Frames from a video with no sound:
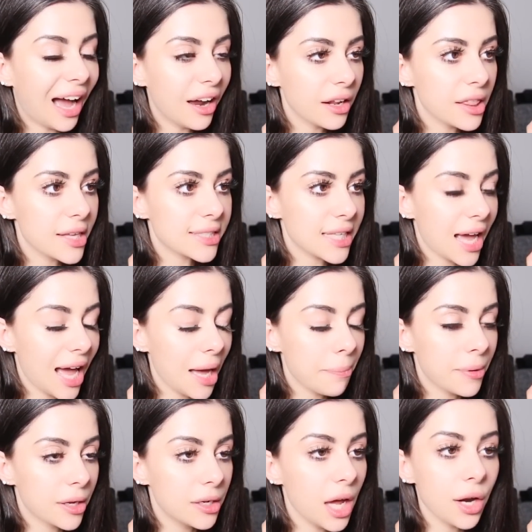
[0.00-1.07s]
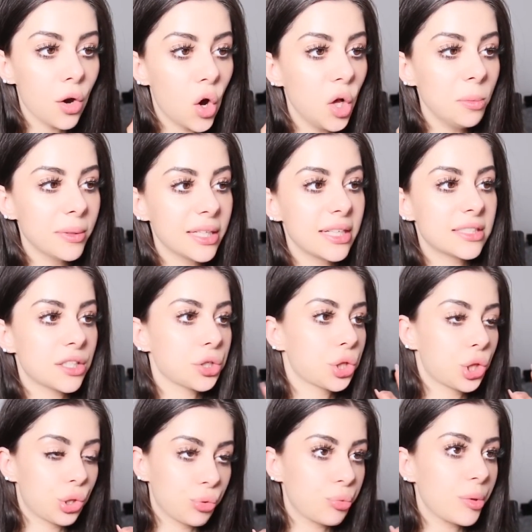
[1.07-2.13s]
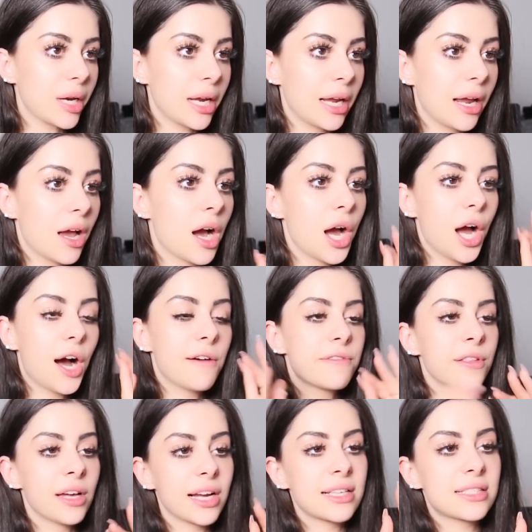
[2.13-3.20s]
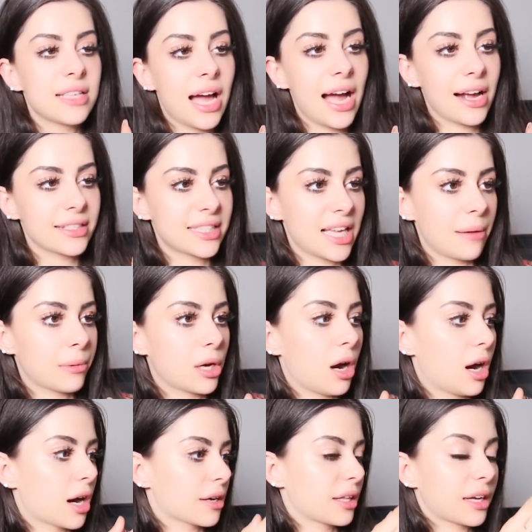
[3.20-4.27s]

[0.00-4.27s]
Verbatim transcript: How did this happen? Not only is there three of the exact same car,